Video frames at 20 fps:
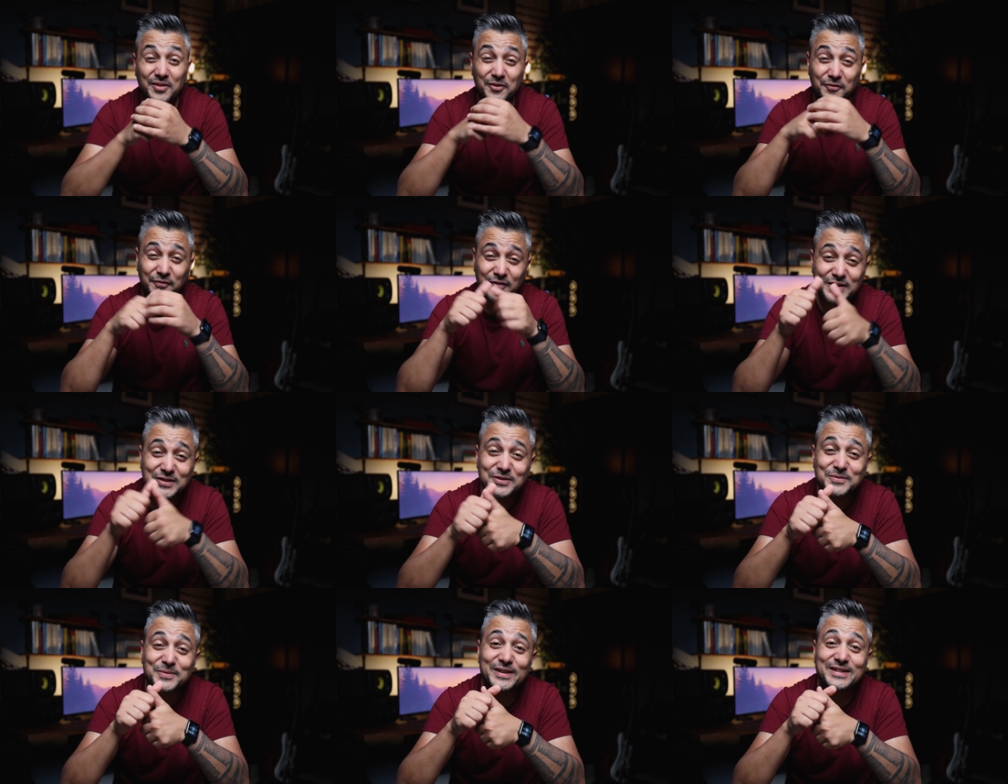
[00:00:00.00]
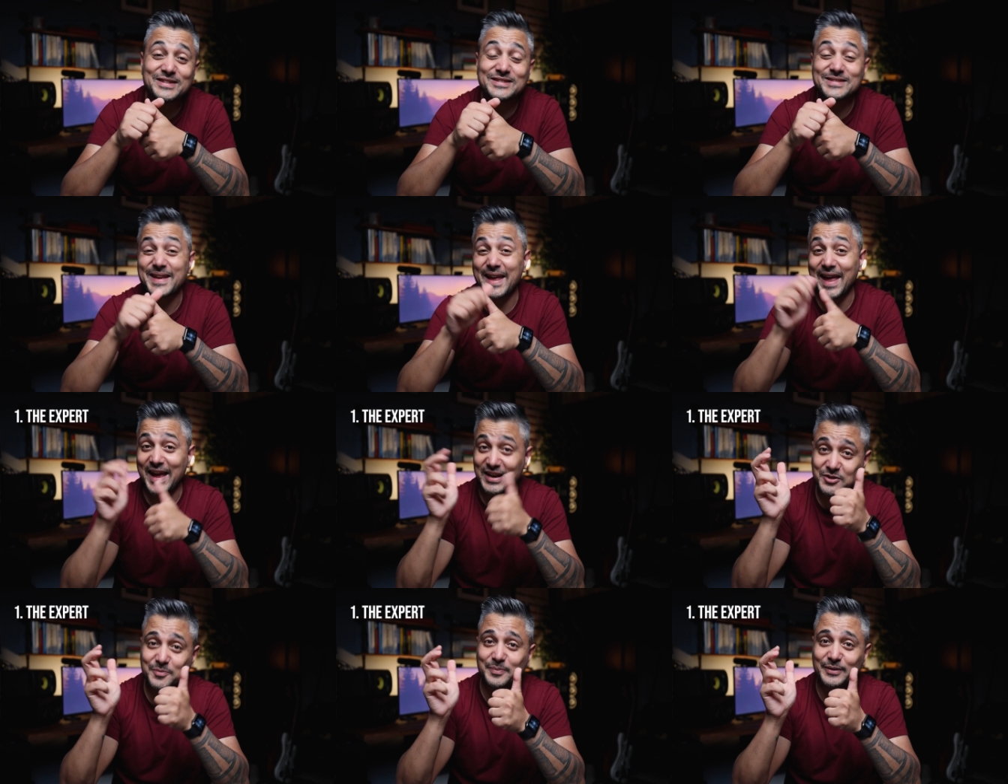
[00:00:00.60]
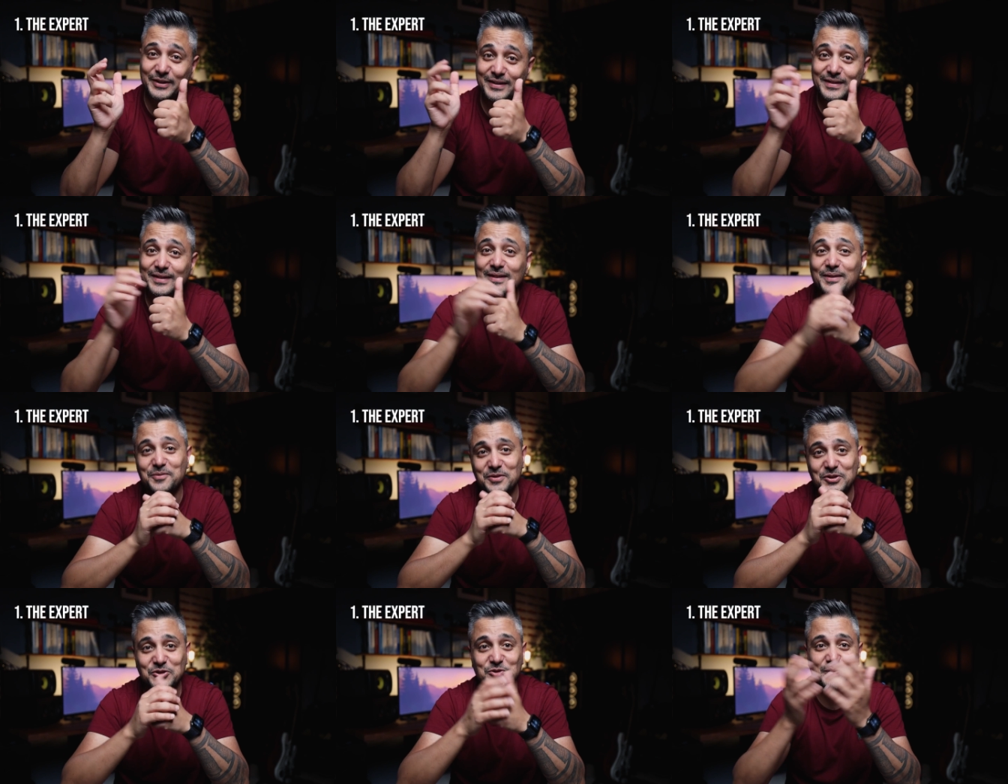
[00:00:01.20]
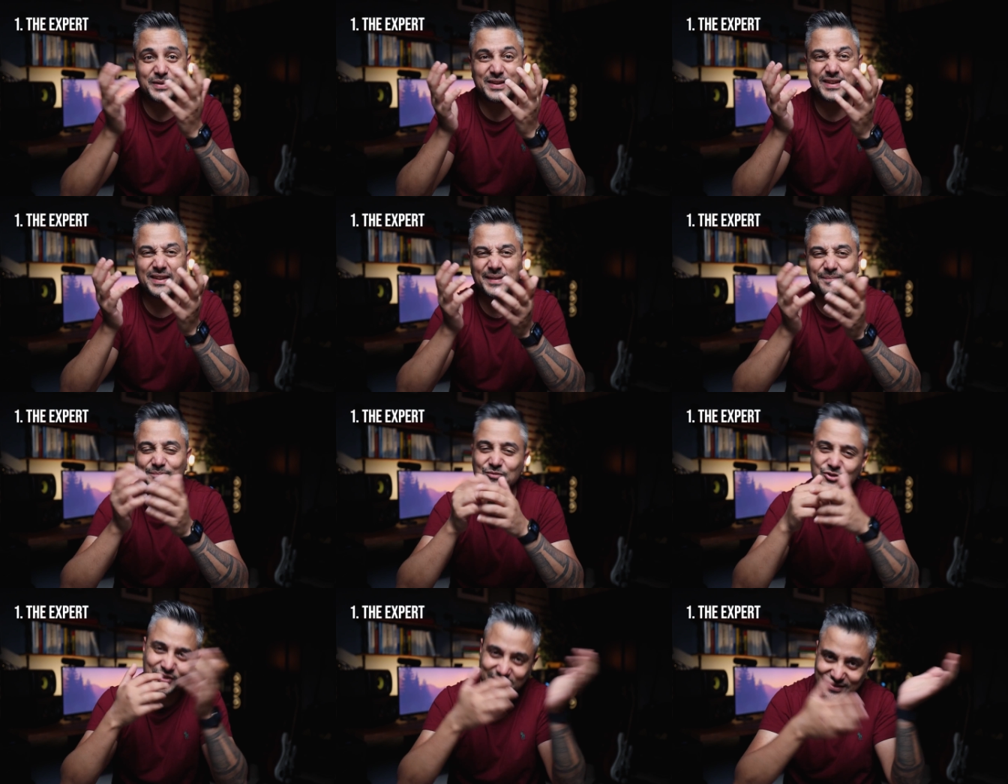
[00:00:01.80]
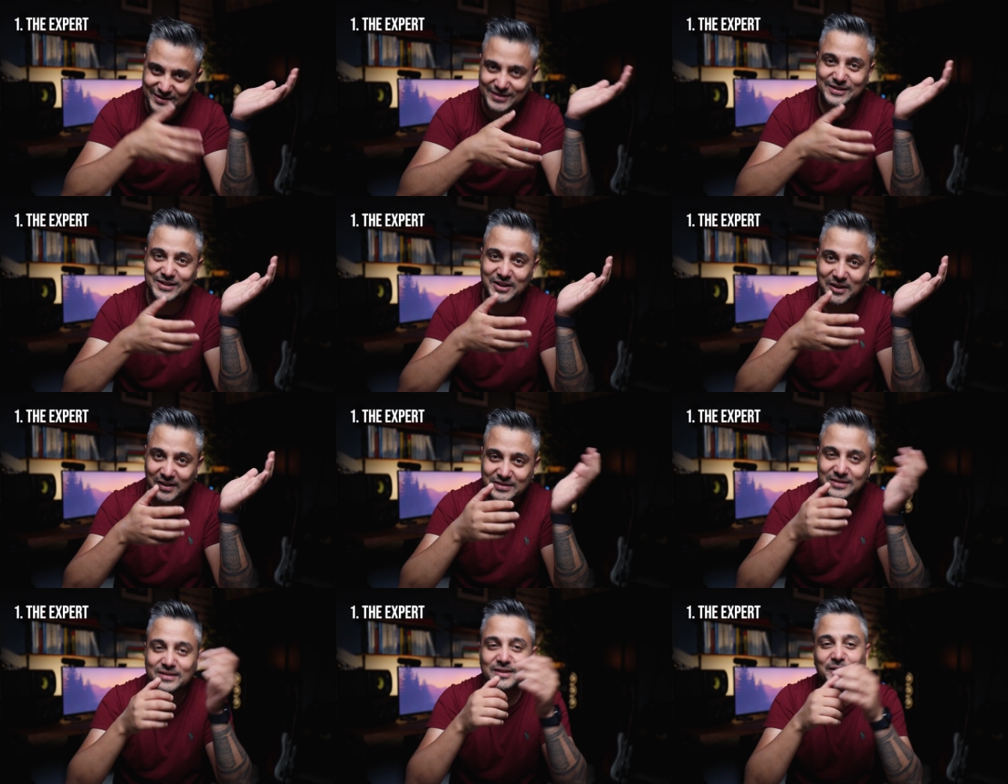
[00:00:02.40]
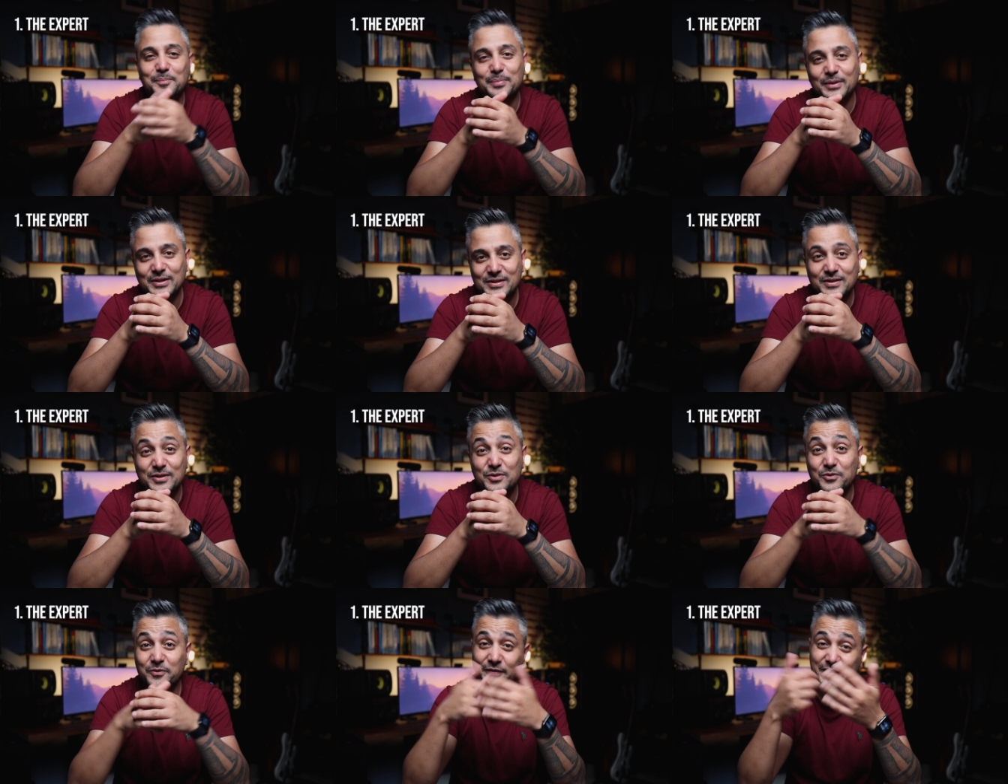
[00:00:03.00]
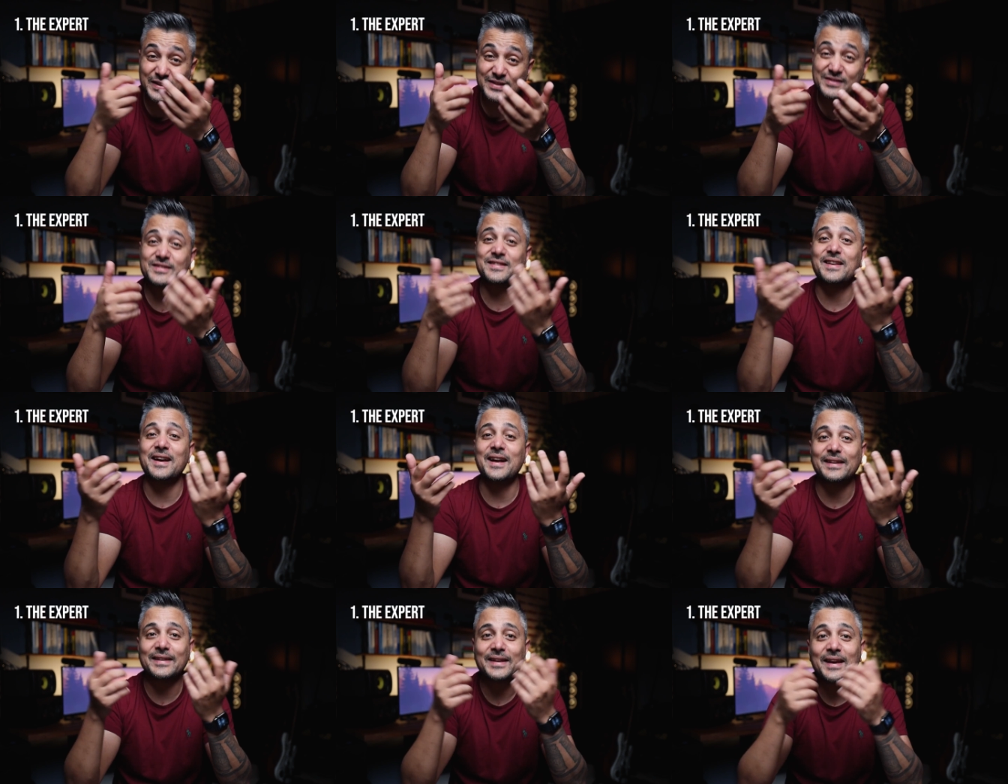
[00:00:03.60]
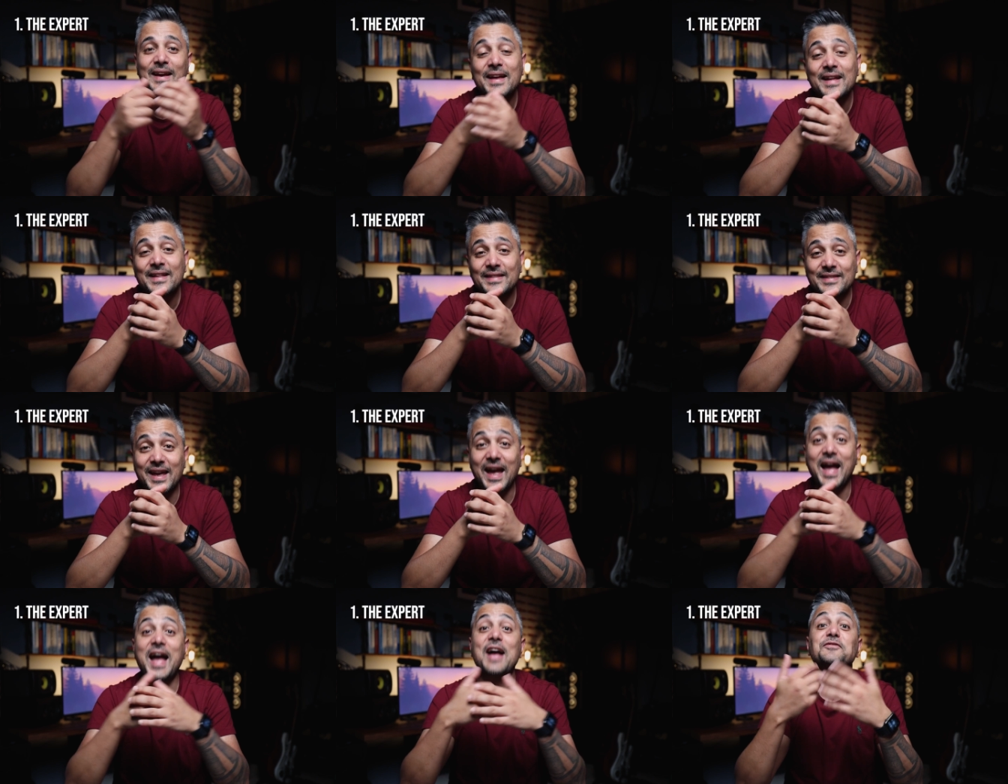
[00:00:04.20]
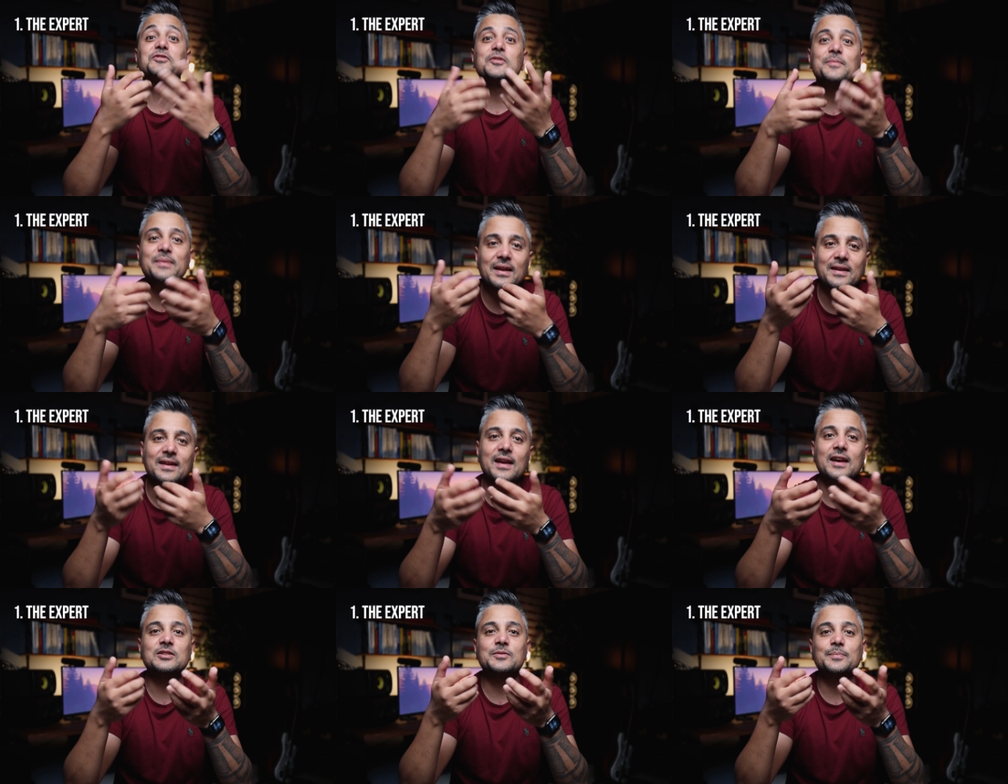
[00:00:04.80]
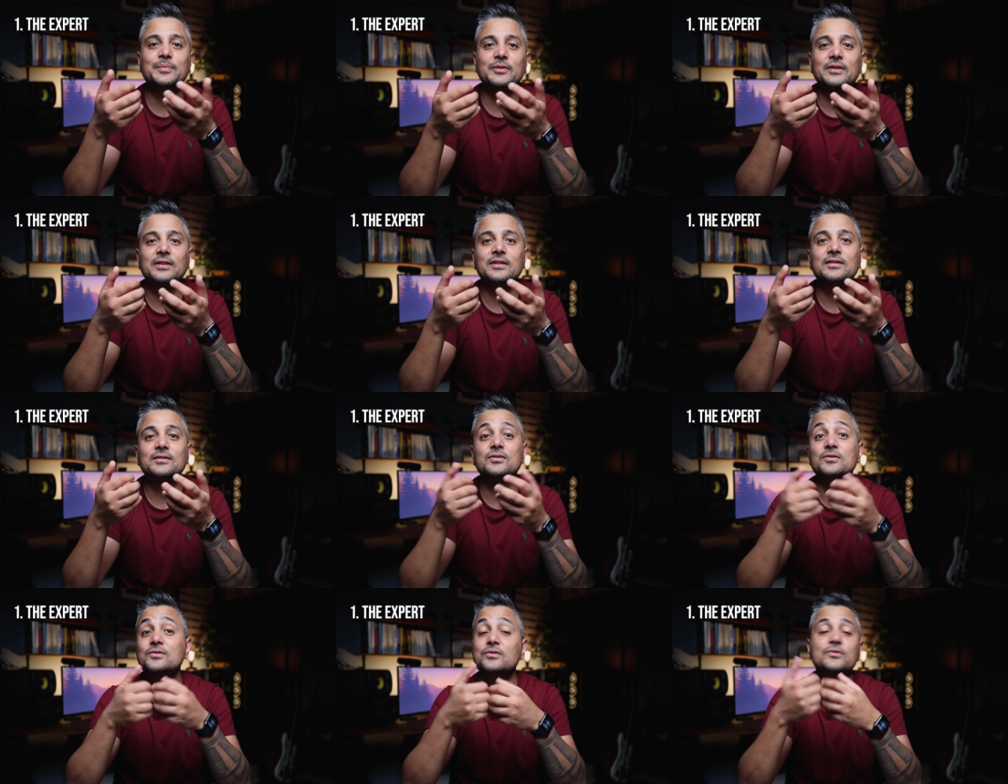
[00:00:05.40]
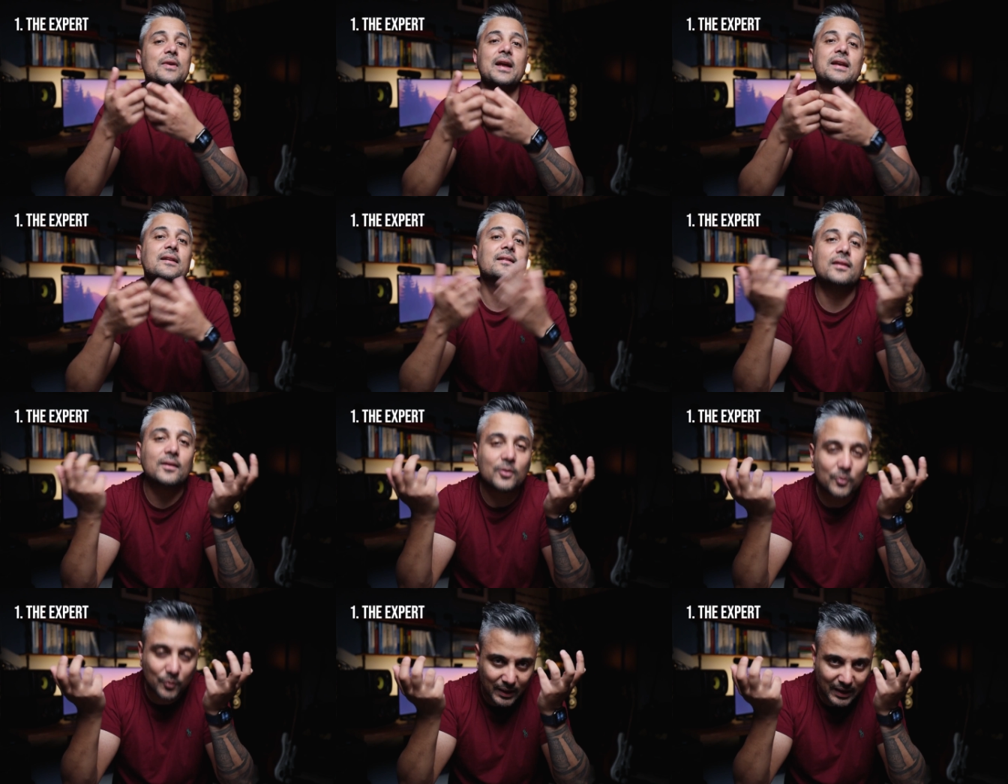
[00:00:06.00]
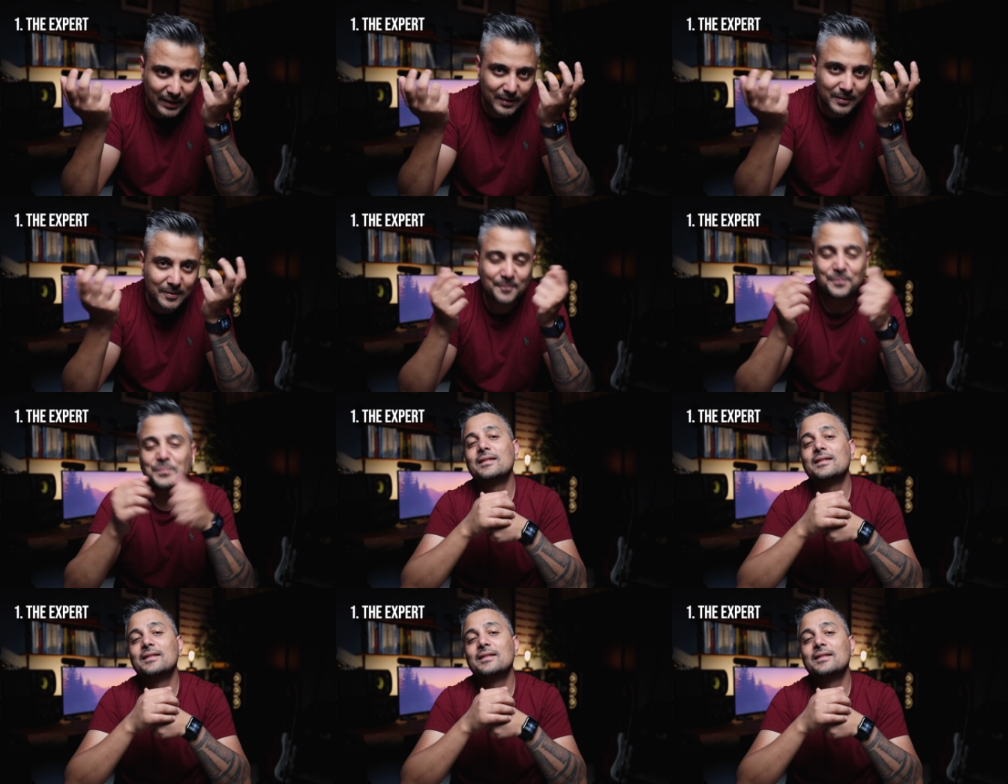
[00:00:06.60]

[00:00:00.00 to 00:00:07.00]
The first one is the expert, which we just discussed, a person who feels that they have to be an expert to do anything well.